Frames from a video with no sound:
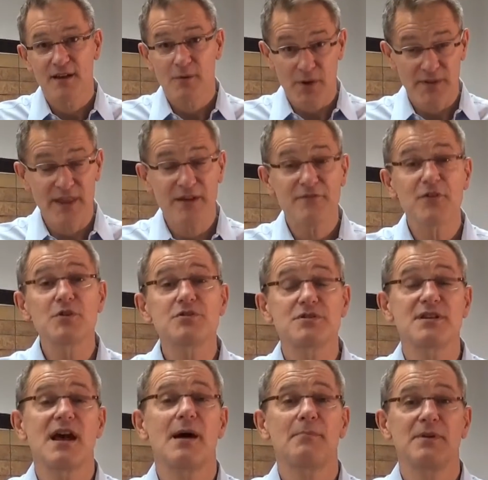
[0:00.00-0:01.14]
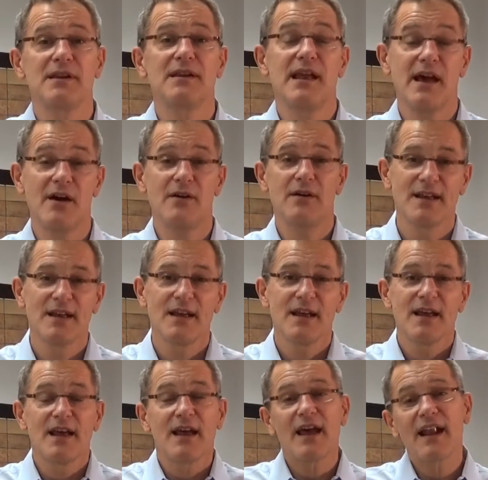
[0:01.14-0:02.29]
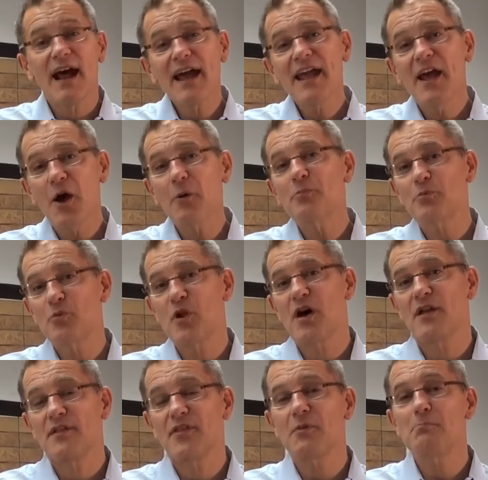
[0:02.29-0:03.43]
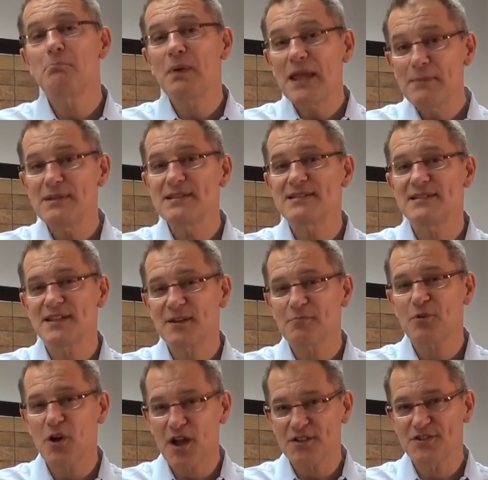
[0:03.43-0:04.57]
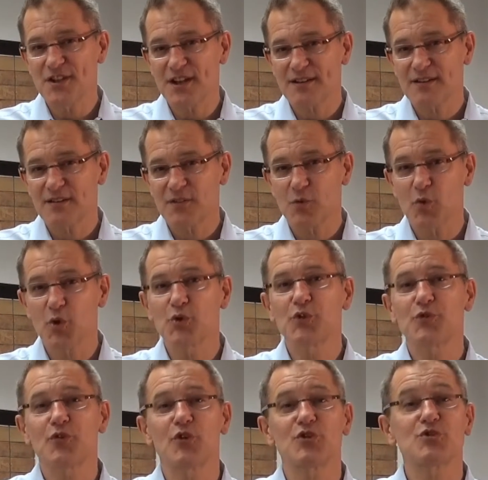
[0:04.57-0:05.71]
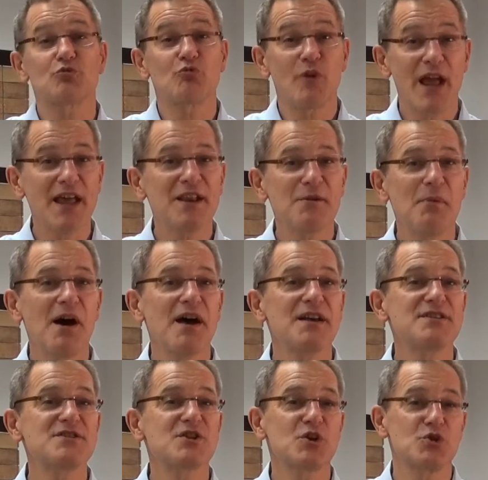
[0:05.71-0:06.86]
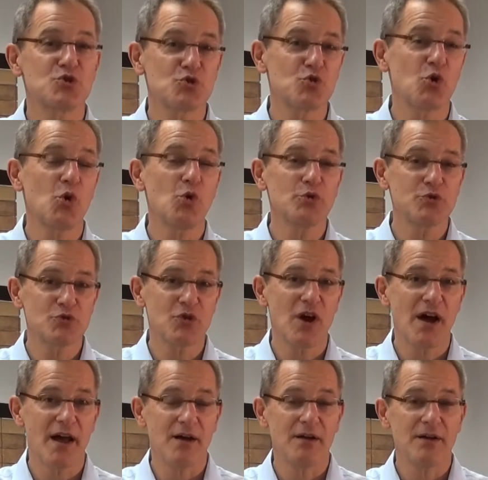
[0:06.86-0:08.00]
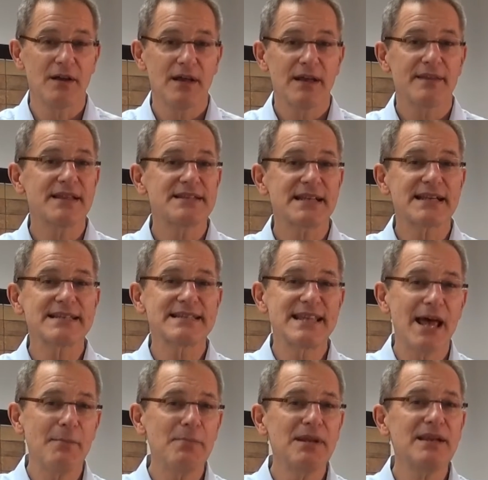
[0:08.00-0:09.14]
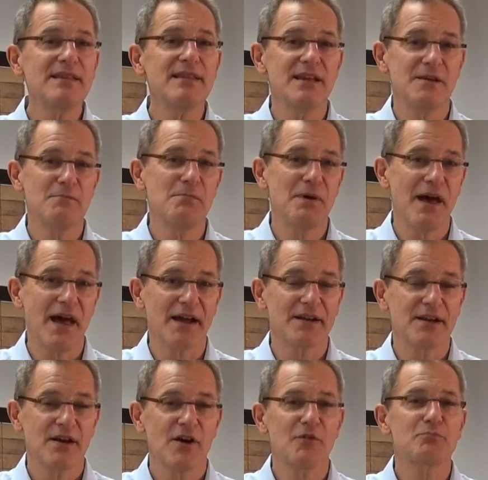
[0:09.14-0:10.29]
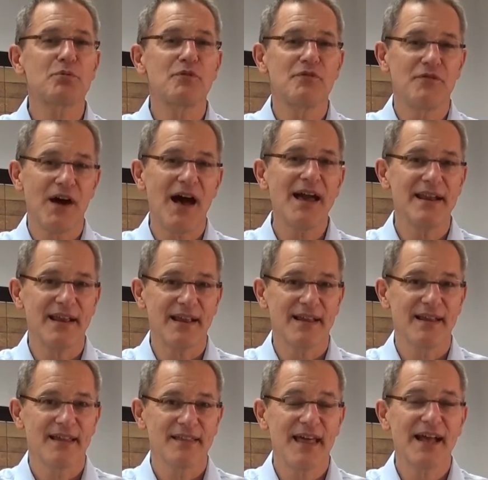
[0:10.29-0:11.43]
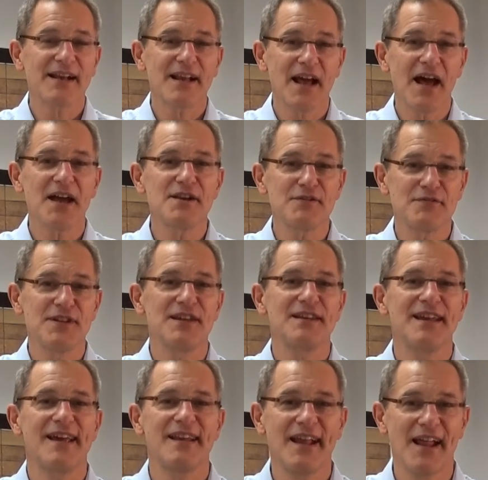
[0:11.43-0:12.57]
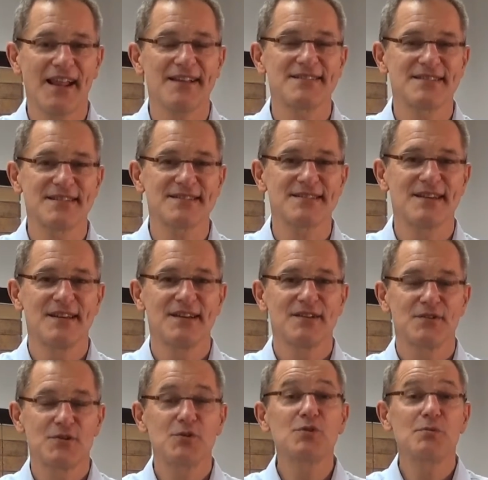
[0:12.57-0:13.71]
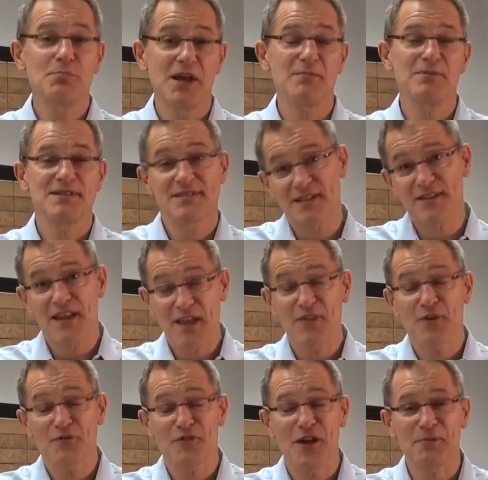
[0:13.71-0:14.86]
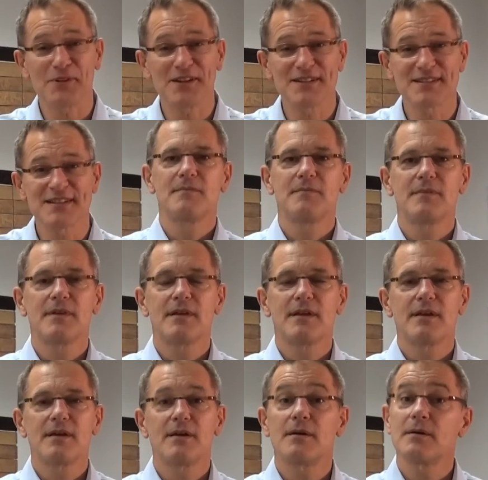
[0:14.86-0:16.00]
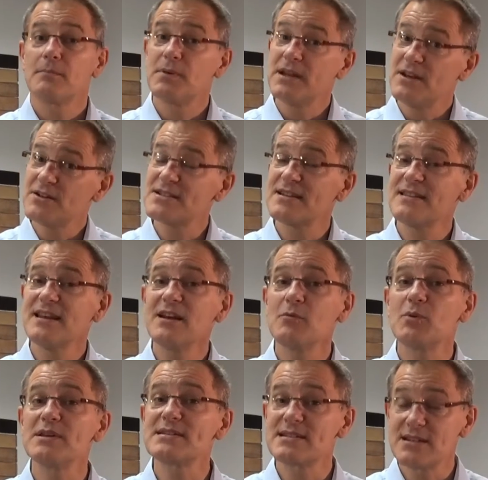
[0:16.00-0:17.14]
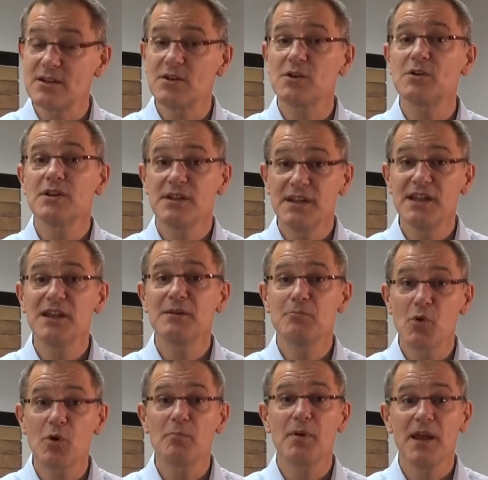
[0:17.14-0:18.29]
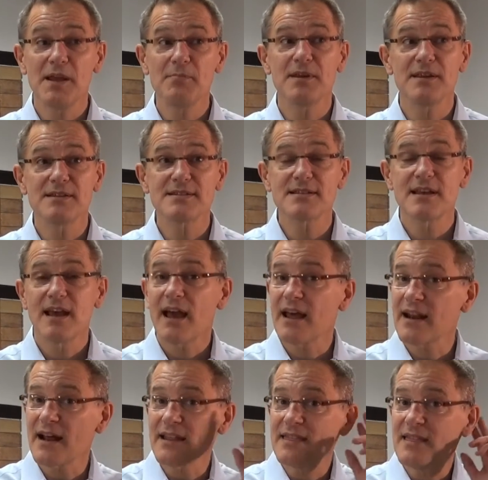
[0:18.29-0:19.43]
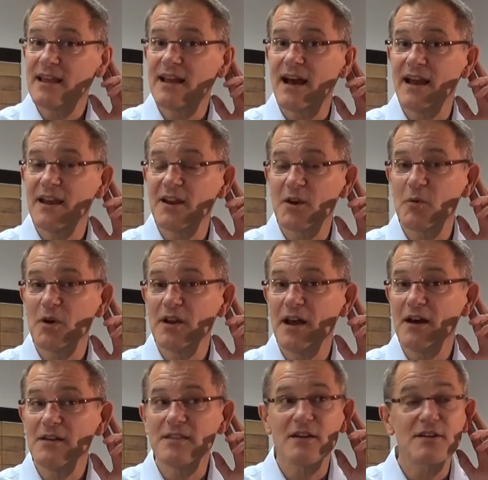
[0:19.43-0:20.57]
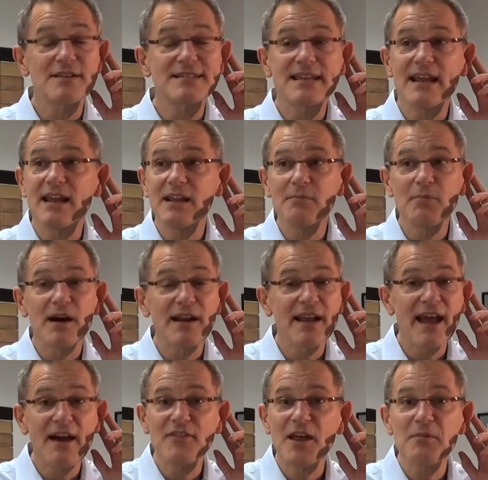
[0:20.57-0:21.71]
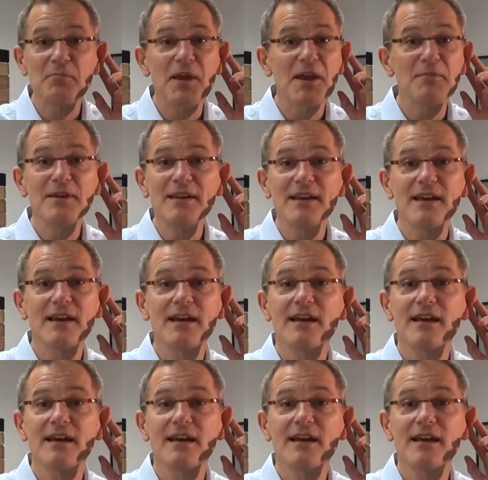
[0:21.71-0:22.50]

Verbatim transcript: Well, that future's happening now. And I help run the BabySeq project, the world's first randomized controlled trial that's examining the impact of providing that kind of DNA analysis to the babies and, and their families. But here's the thing we still need more babies, and I think I hear one out there. Does anybody have that baby?